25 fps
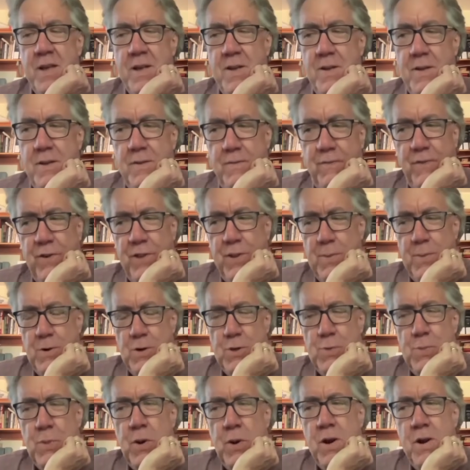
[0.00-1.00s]
for the
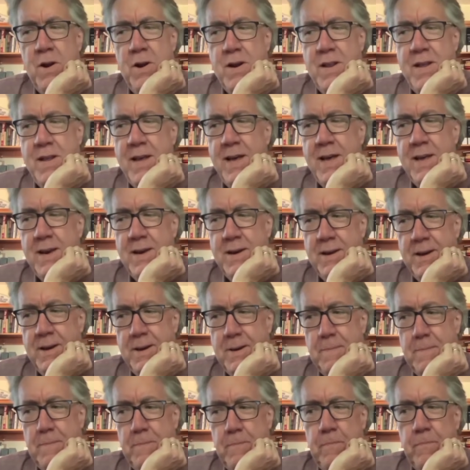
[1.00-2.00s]
most part.
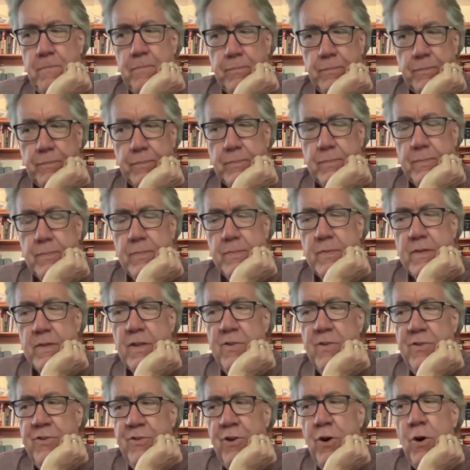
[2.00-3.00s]
And
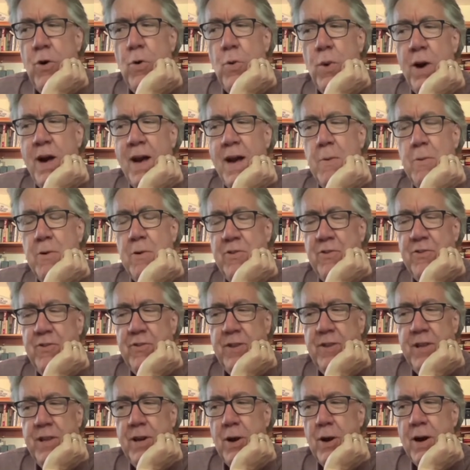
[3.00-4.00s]
so I was,
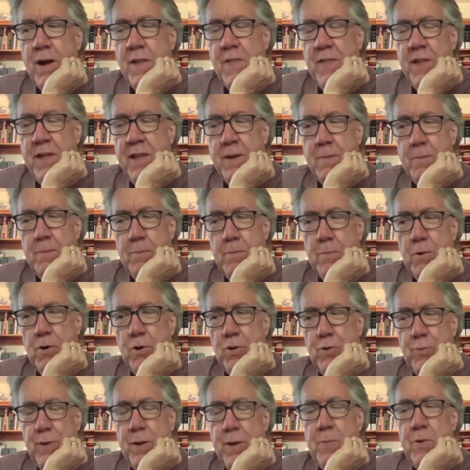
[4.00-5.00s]
I think
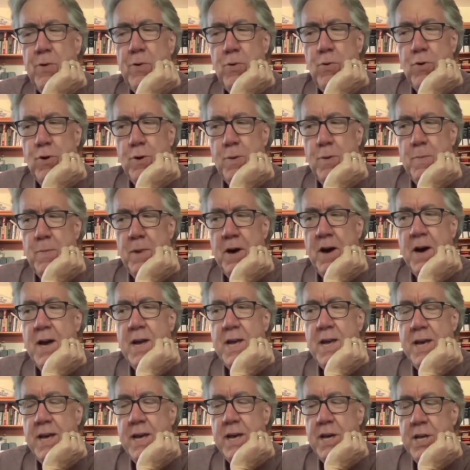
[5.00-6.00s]
most people who are my
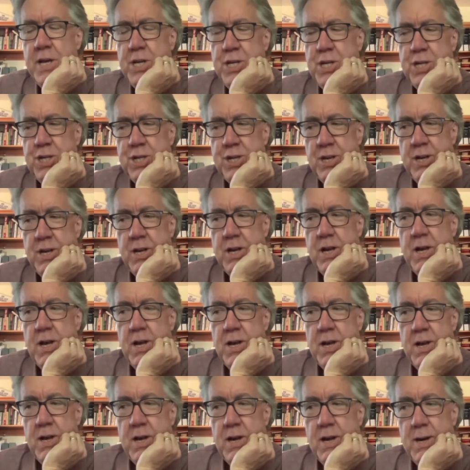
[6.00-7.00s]
age,
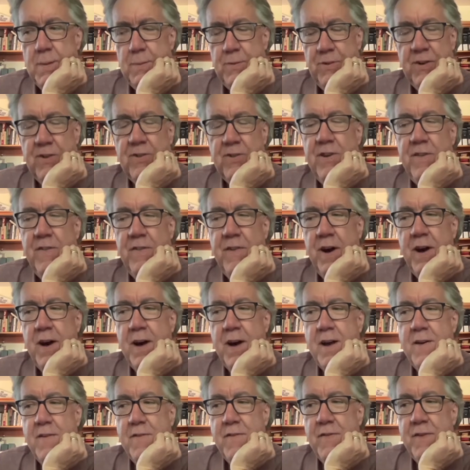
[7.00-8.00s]

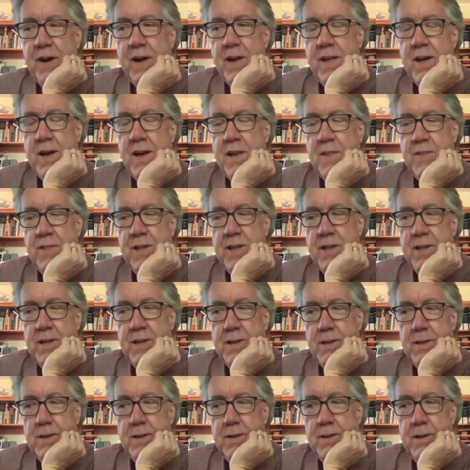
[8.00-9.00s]
65, I
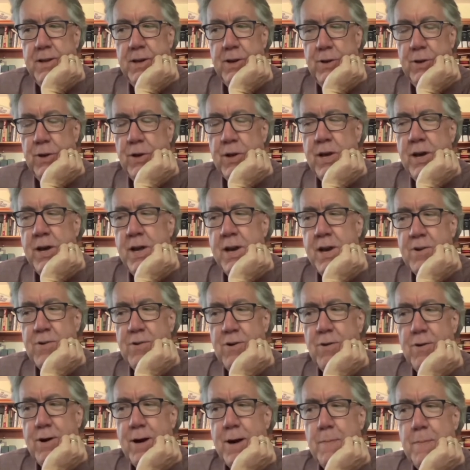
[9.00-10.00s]
think, you kind of
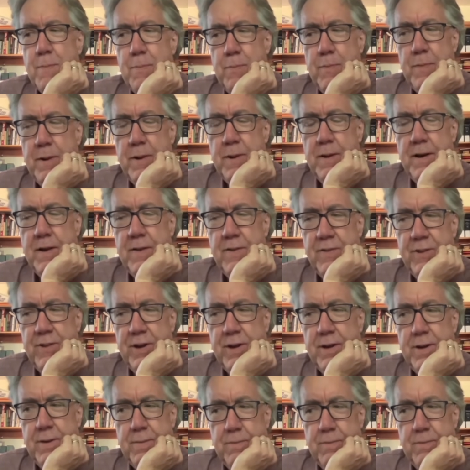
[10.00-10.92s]
grow up as a